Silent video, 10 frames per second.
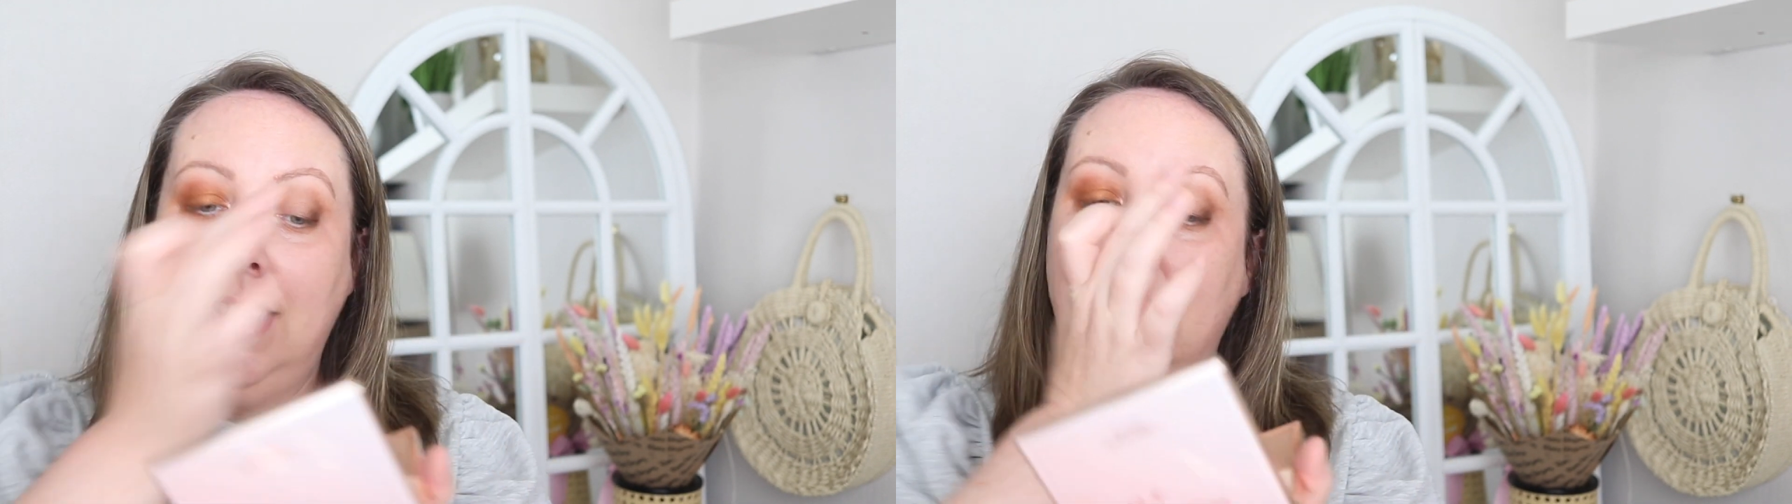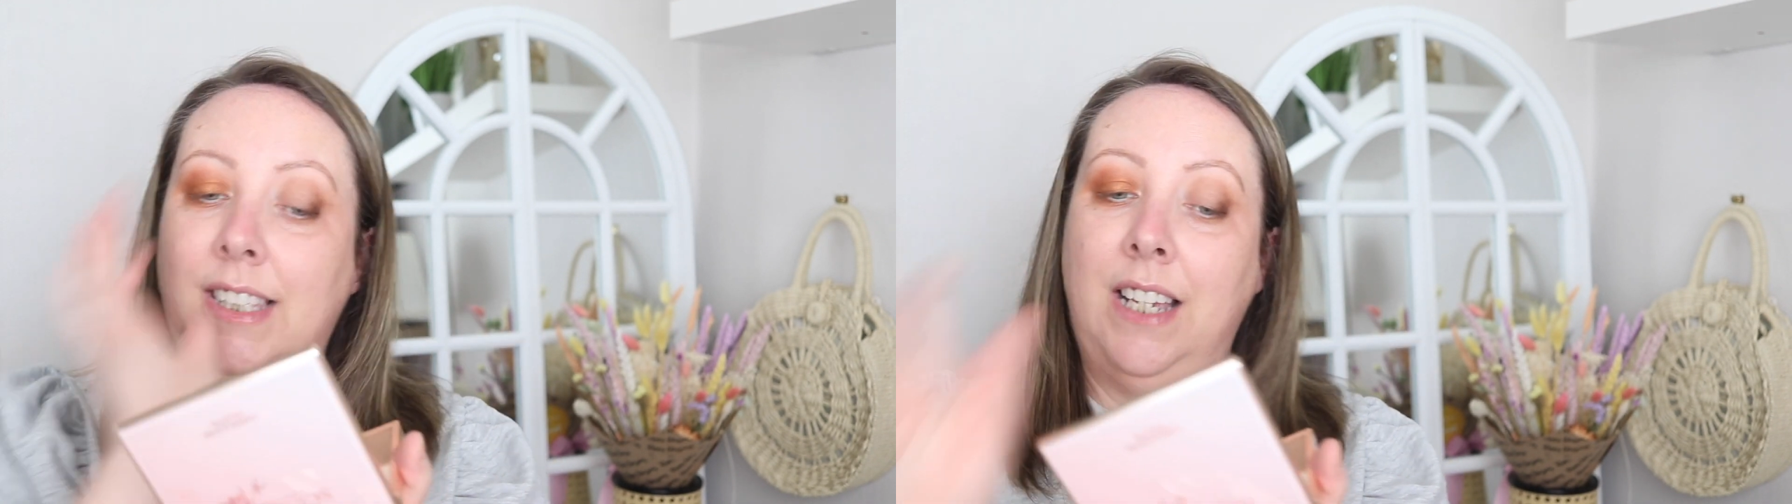
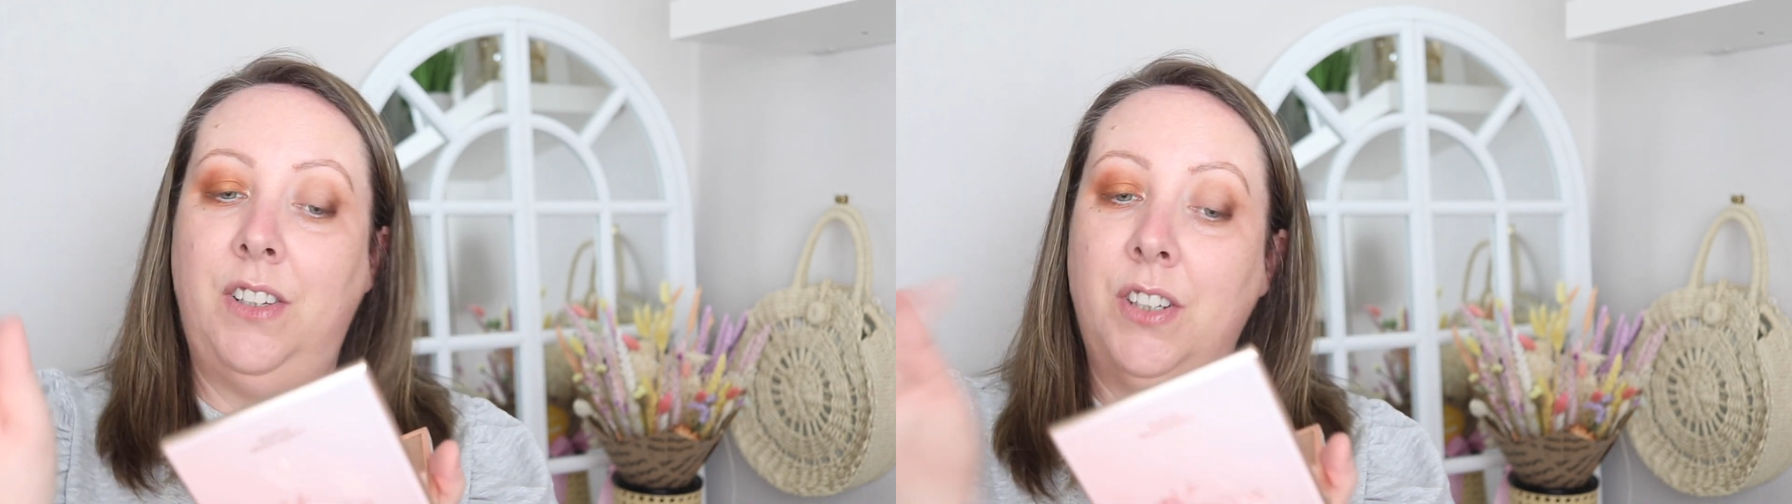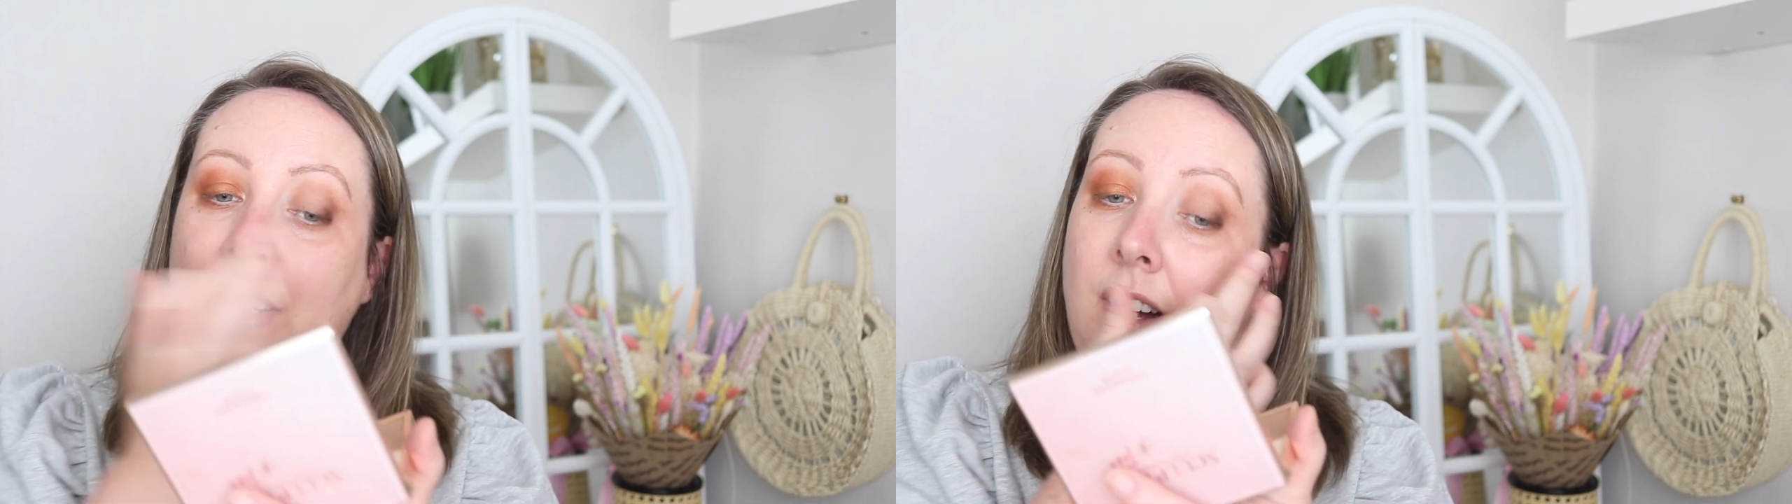the
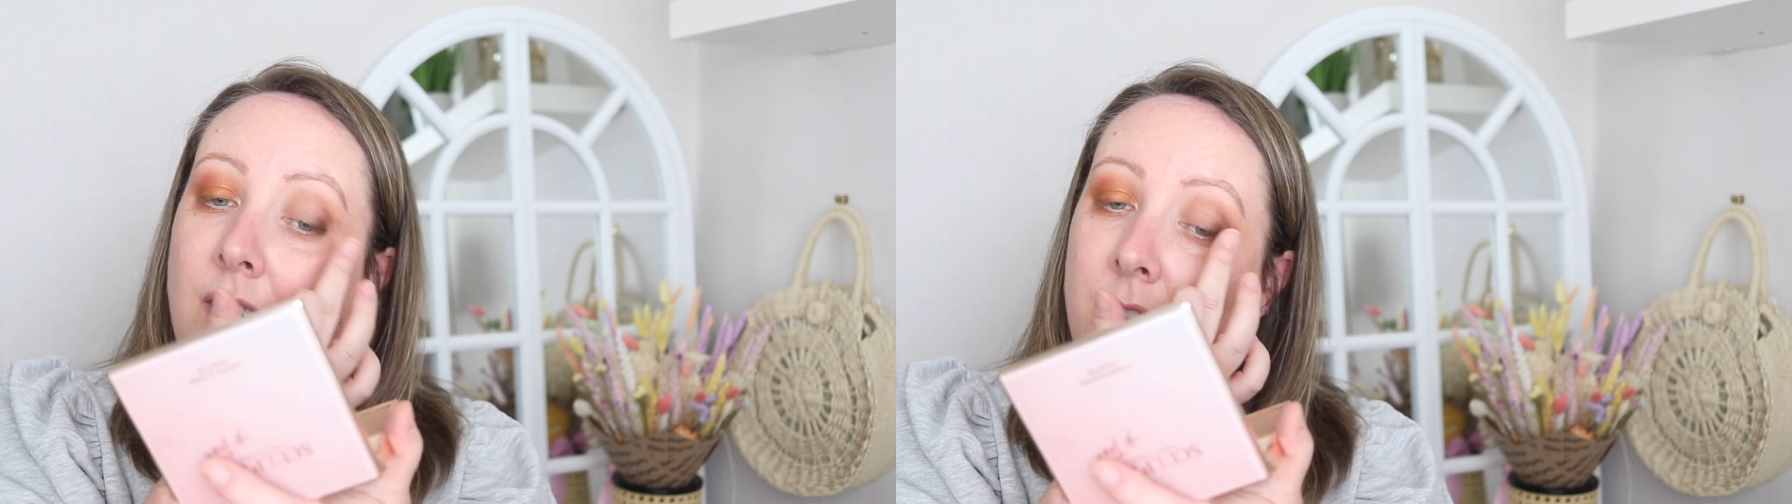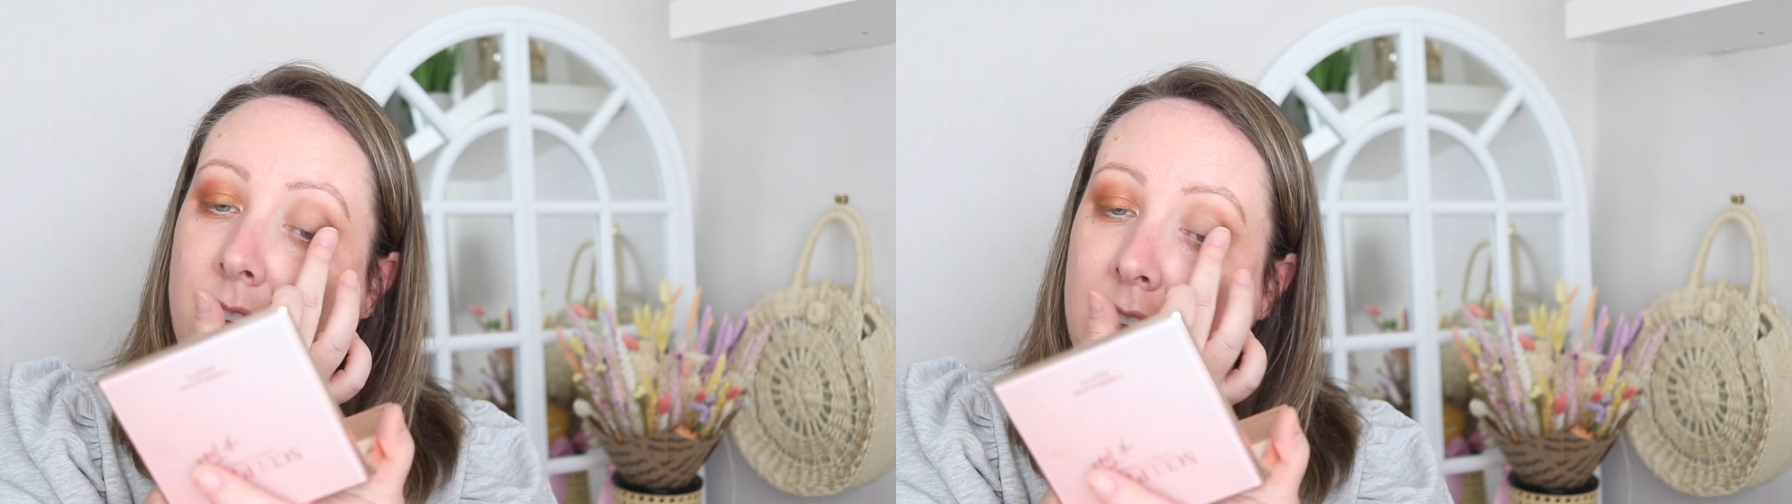centre
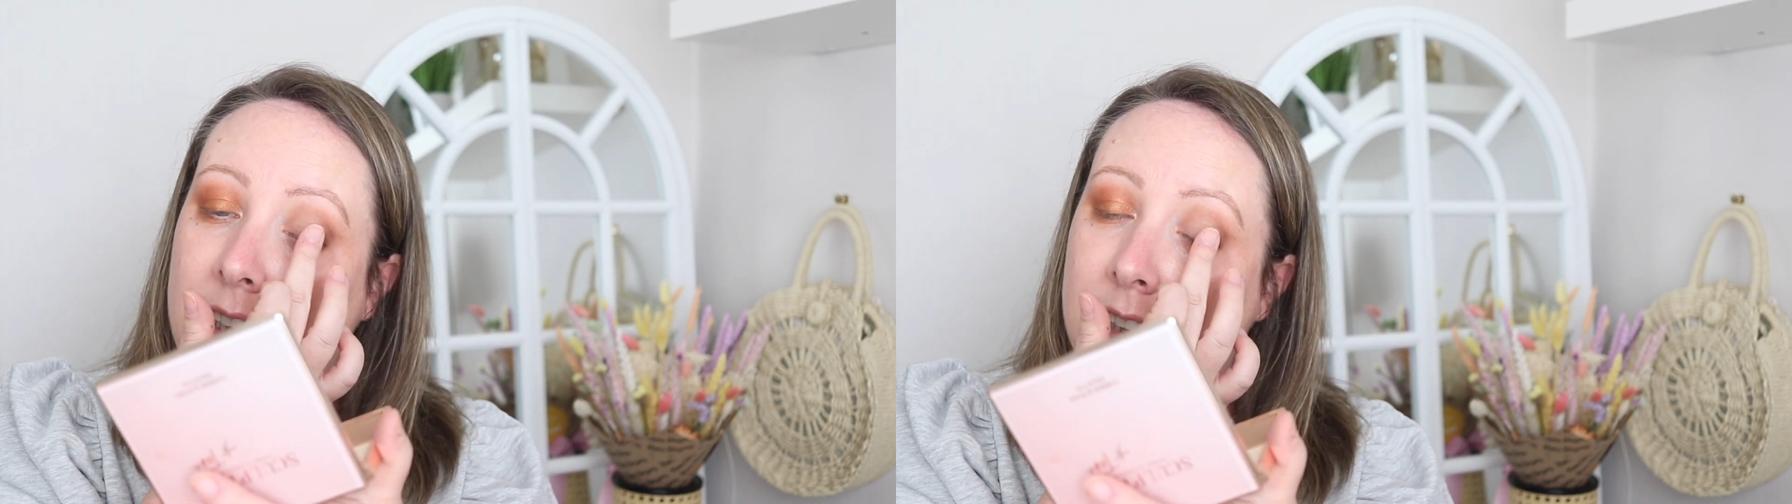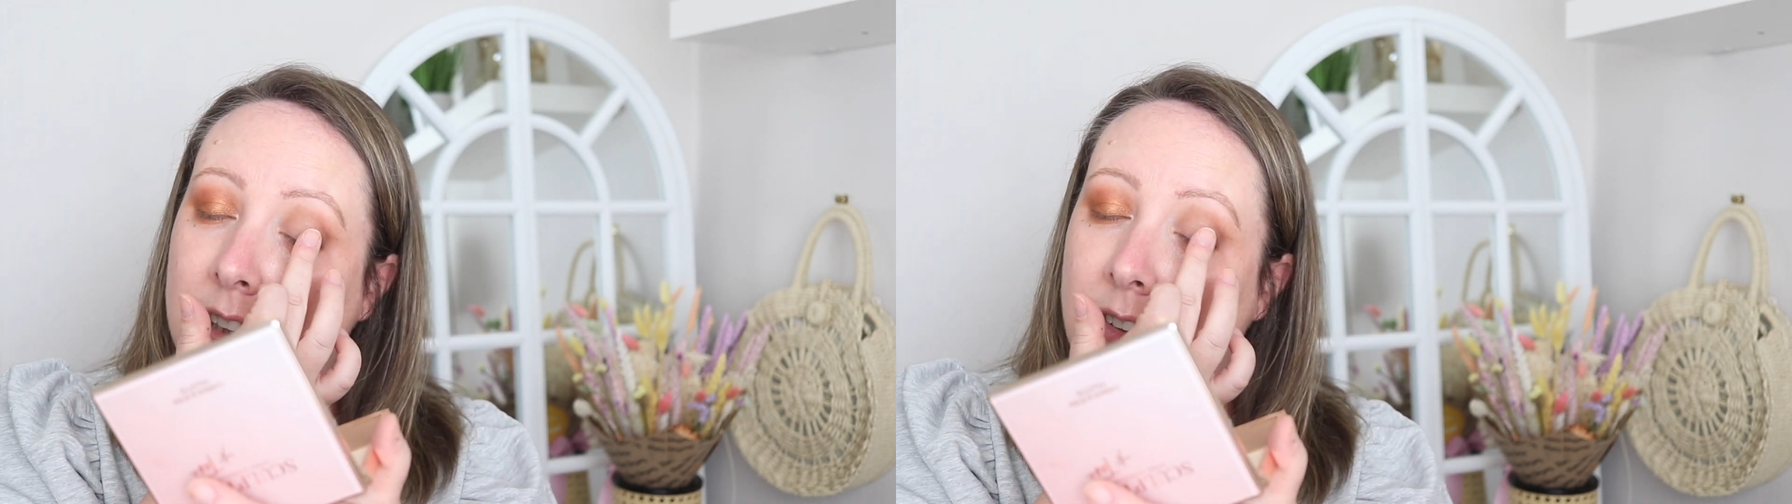of the lid.